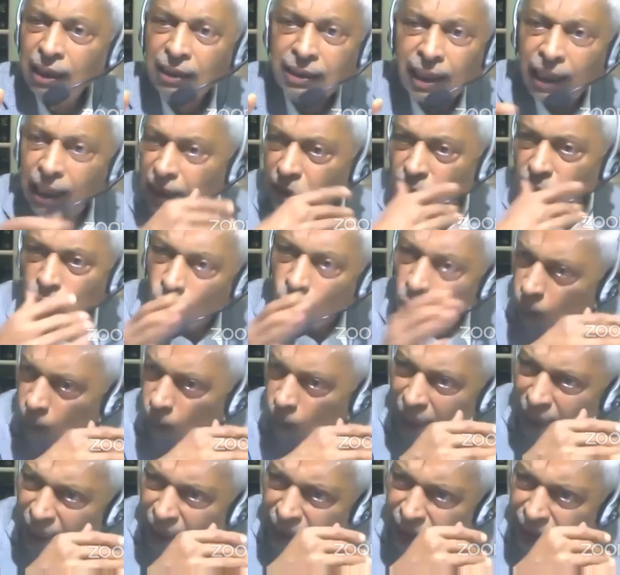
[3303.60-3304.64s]
there is no
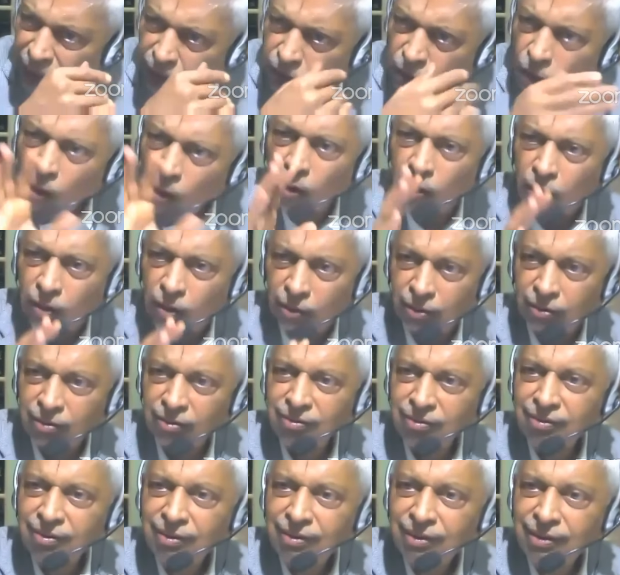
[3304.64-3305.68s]
marriage at all.
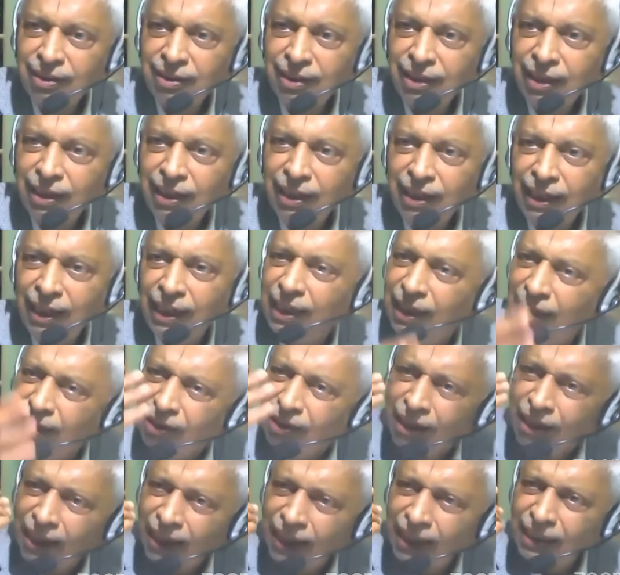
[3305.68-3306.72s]
It
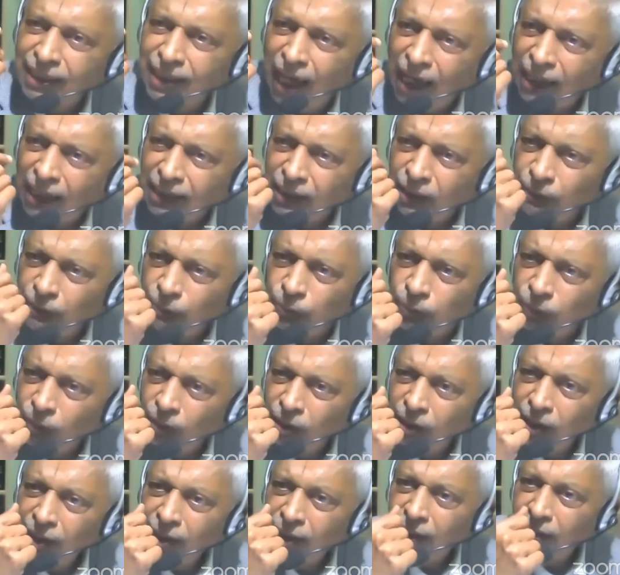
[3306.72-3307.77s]
is as if
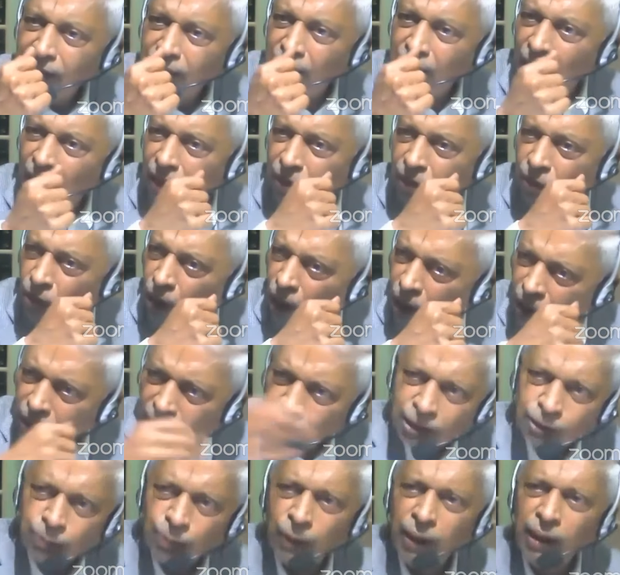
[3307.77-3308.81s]
they are not
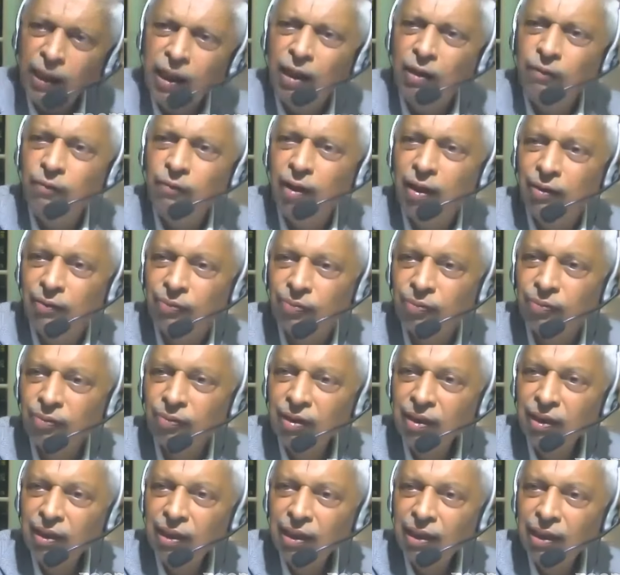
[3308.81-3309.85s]
husband and wife.
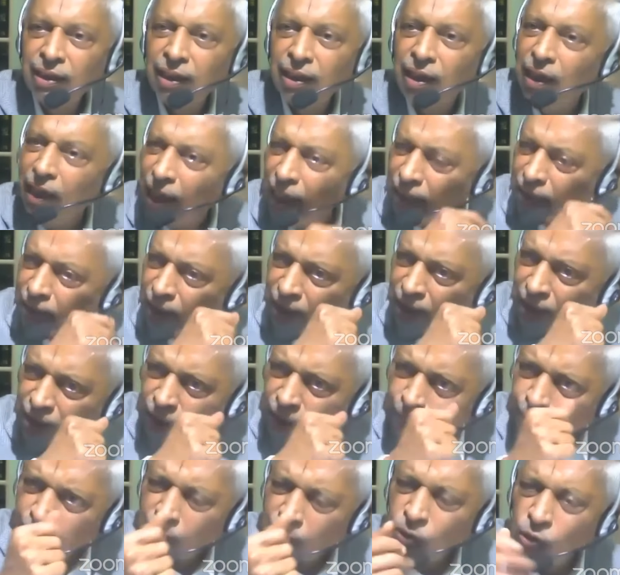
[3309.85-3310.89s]
The
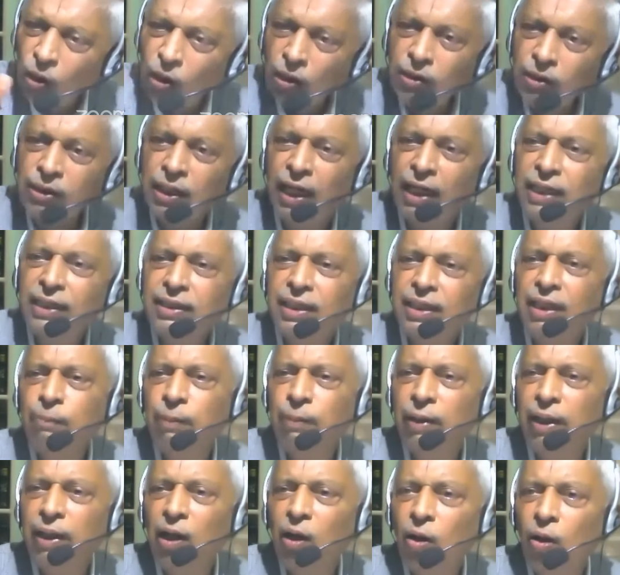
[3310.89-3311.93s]
relationship is not sanctioned
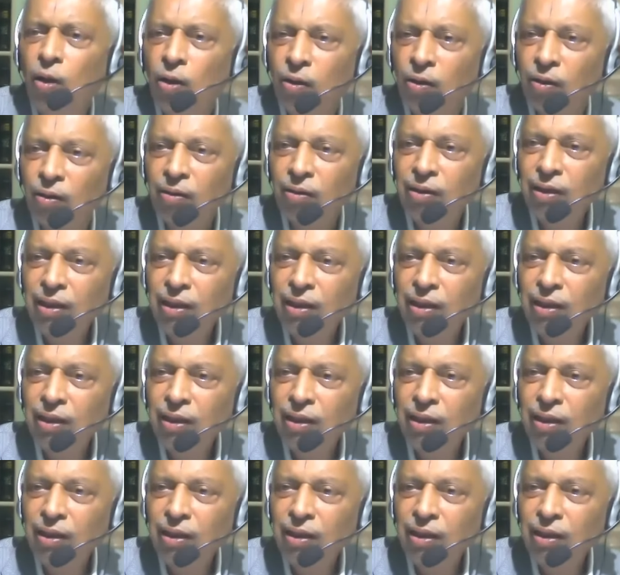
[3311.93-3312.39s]
by law.